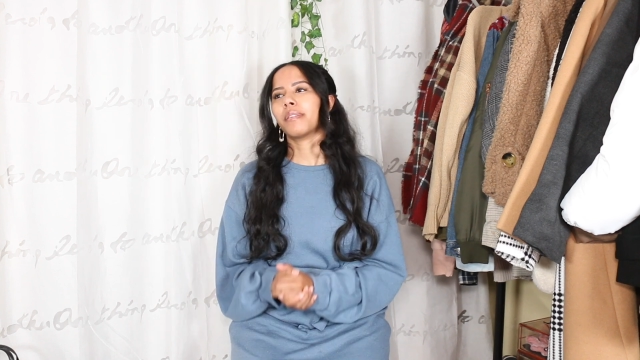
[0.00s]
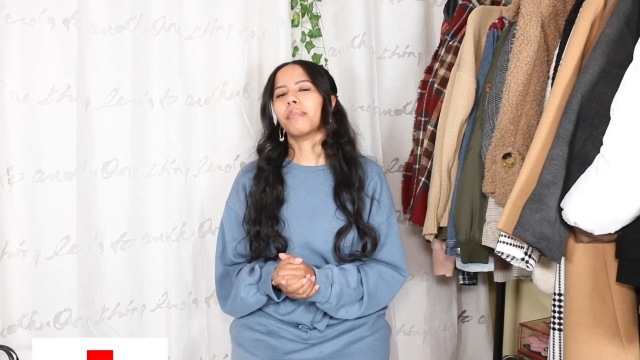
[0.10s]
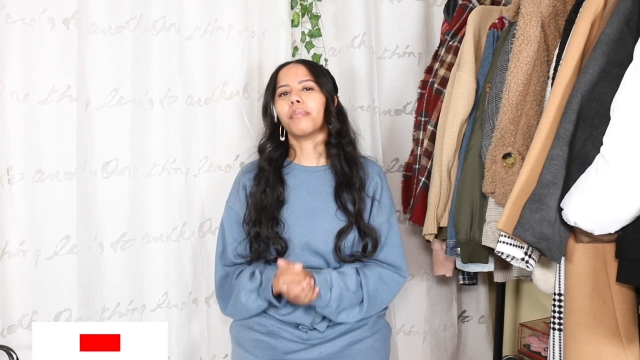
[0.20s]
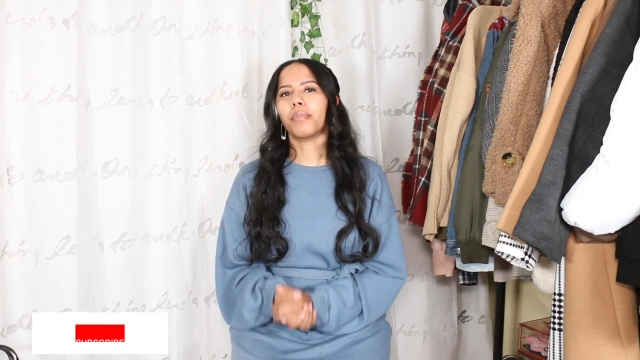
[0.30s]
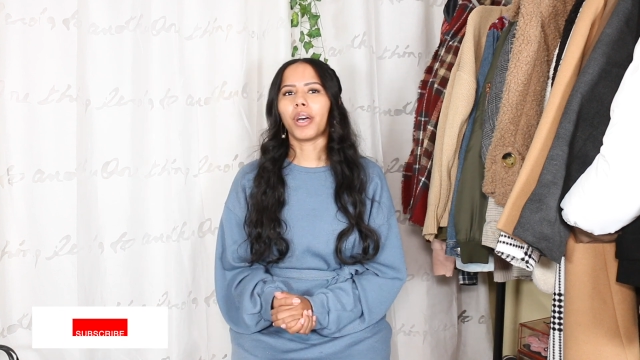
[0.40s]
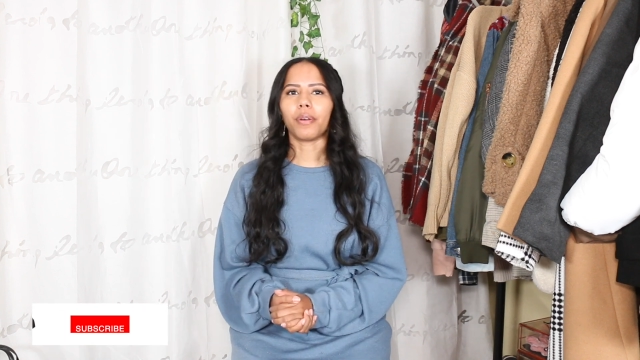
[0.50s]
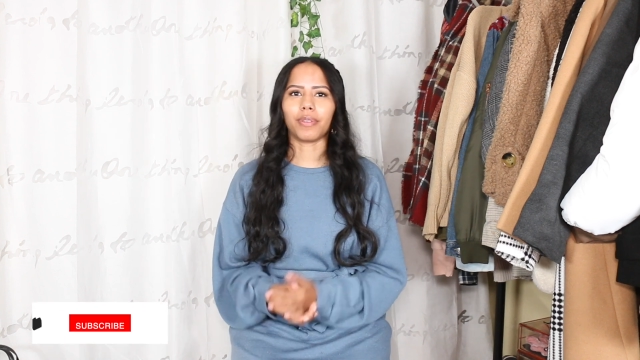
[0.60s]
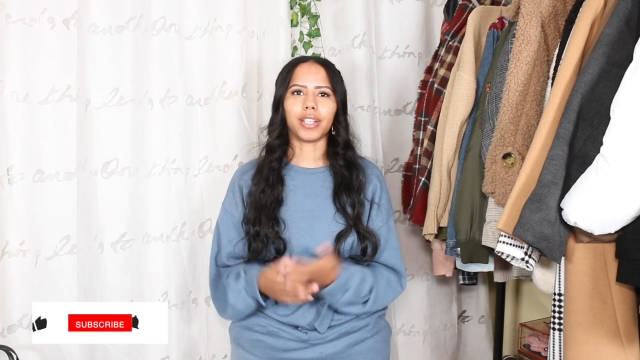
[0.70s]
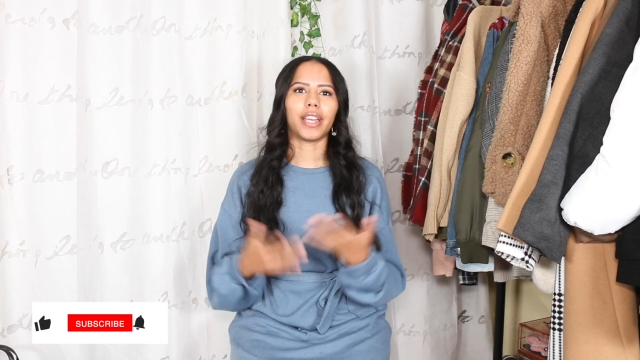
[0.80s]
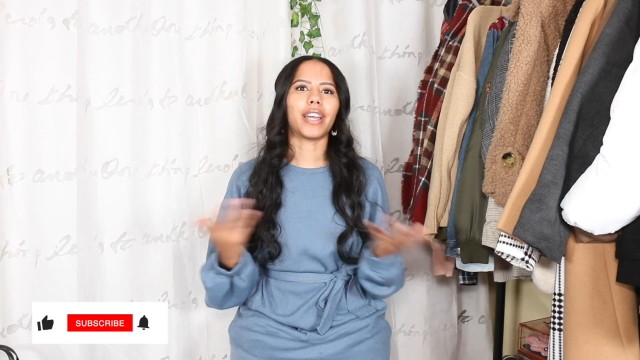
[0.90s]
But
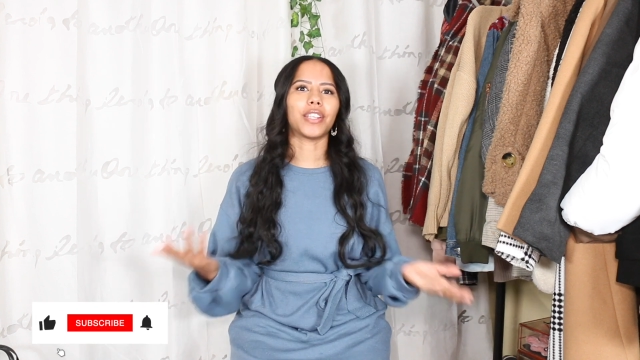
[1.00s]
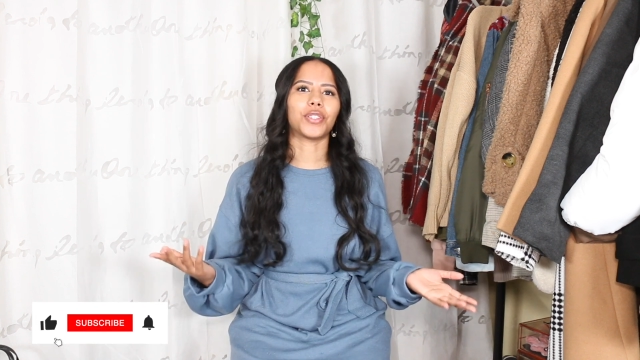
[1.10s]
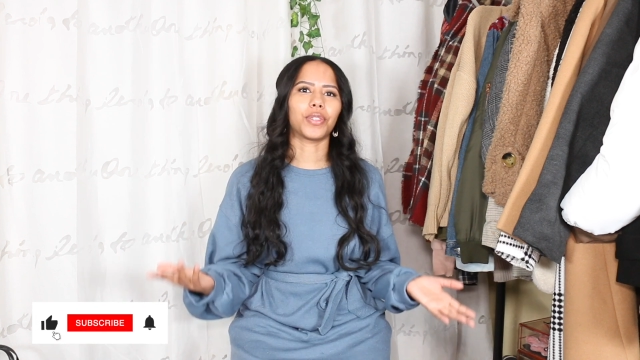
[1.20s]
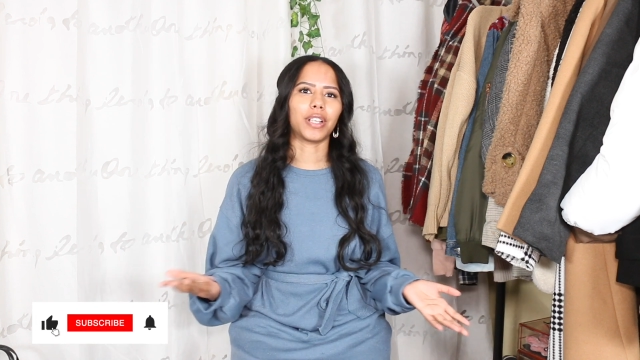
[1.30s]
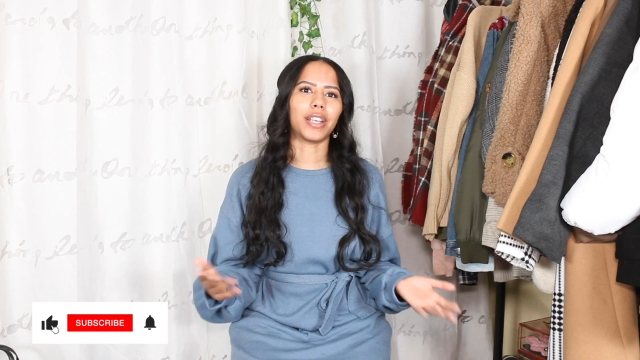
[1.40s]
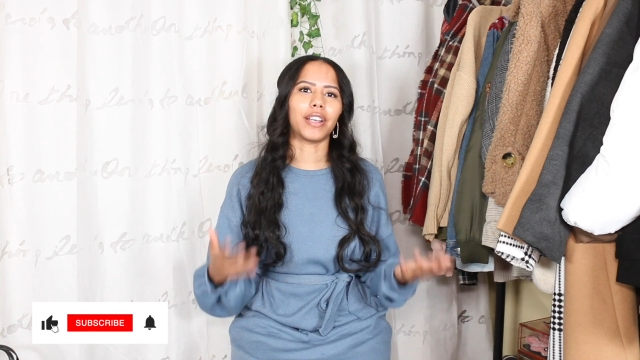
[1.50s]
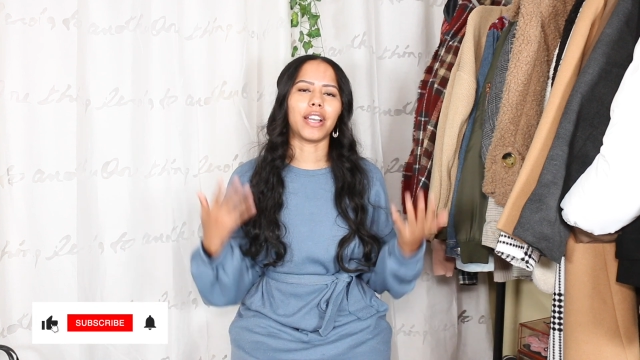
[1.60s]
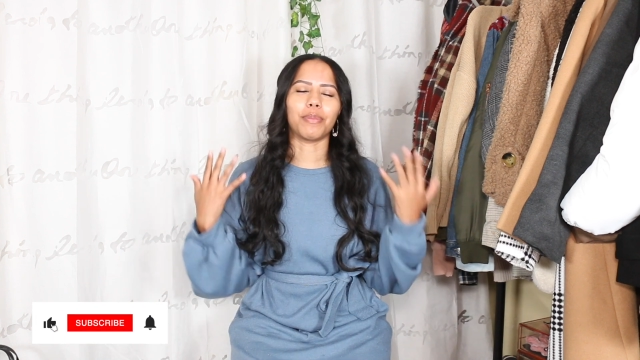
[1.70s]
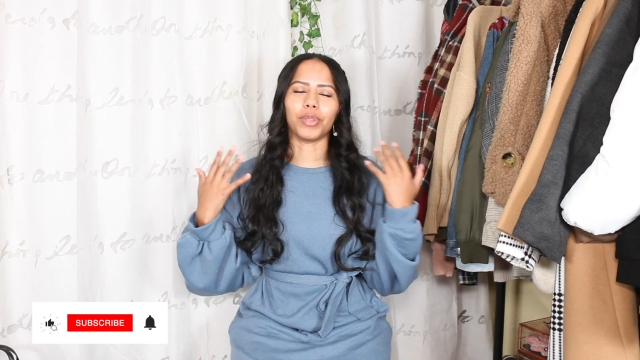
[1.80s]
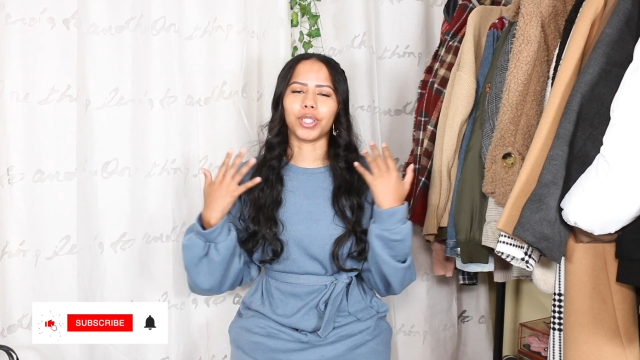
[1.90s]
when I had short hair
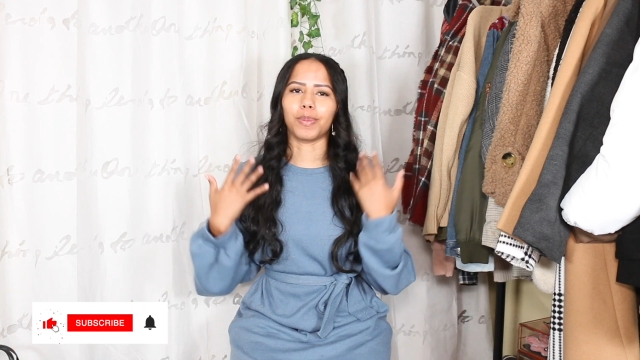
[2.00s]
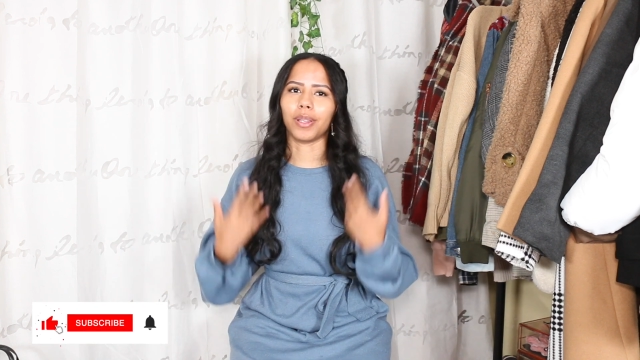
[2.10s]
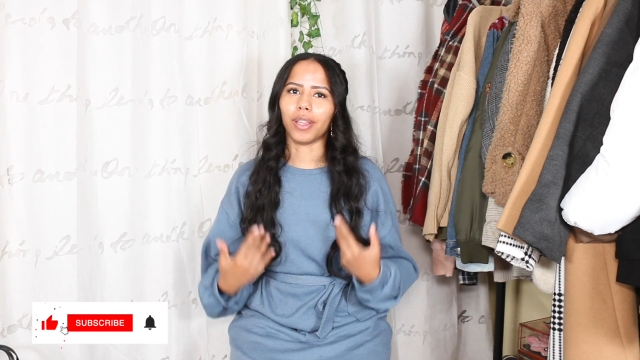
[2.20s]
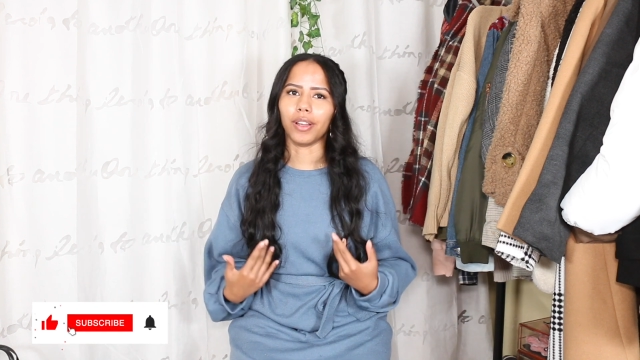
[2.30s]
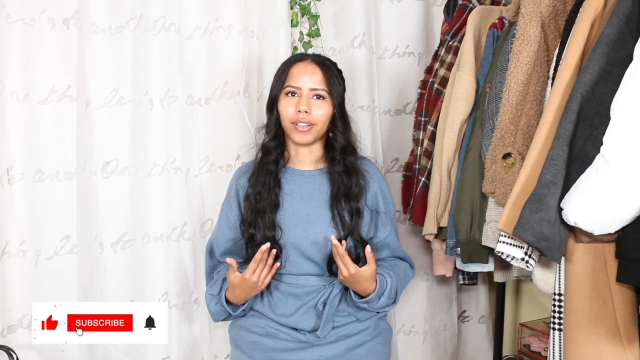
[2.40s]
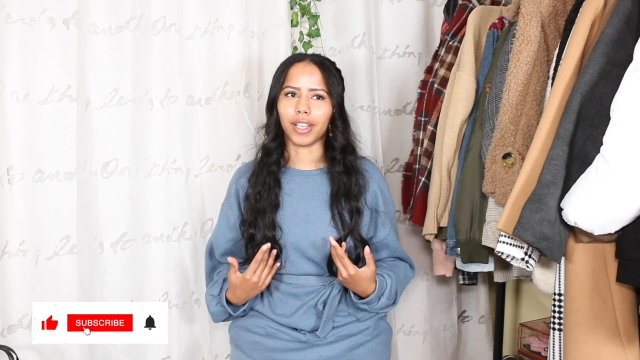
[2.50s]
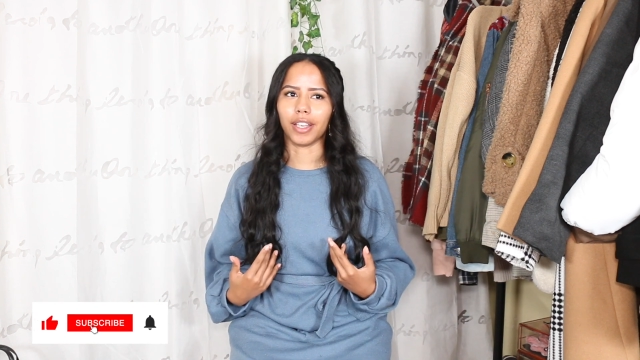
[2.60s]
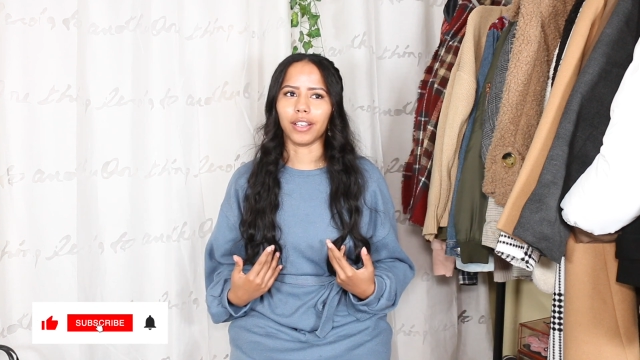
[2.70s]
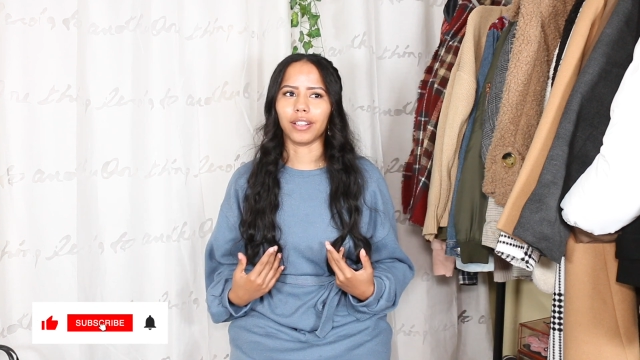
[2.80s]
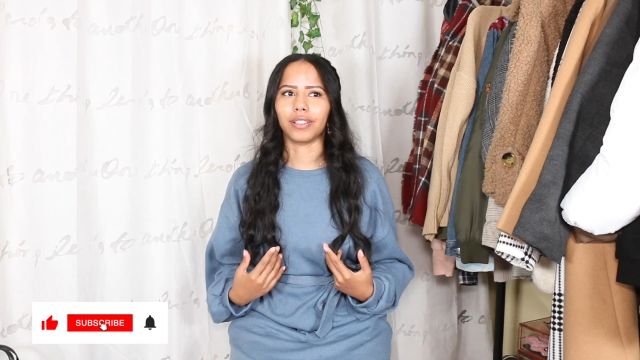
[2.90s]
I missed my long
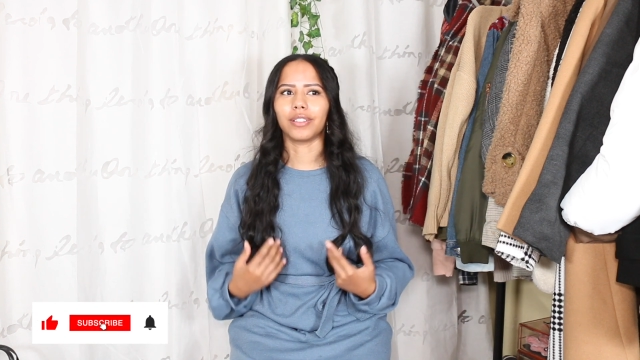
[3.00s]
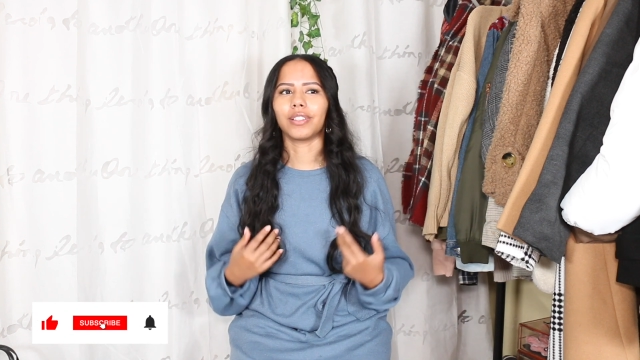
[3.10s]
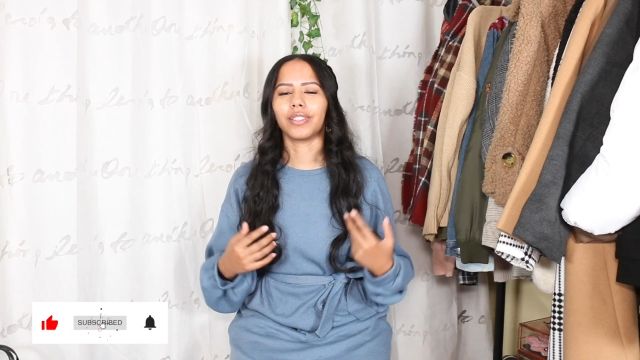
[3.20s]
hair